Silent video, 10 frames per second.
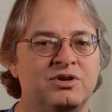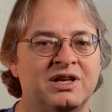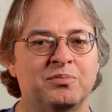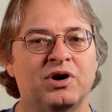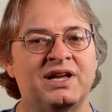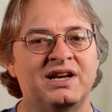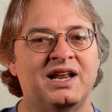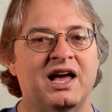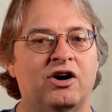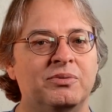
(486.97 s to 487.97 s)
can bring in
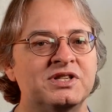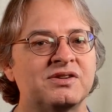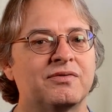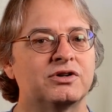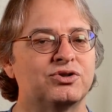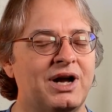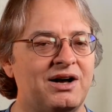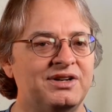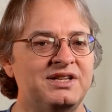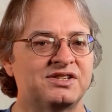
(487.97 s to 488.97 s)
elements of virtual
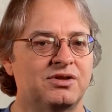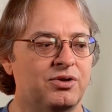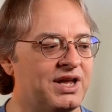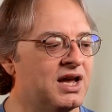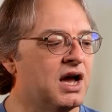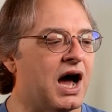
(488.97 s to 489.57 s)
reality slowly,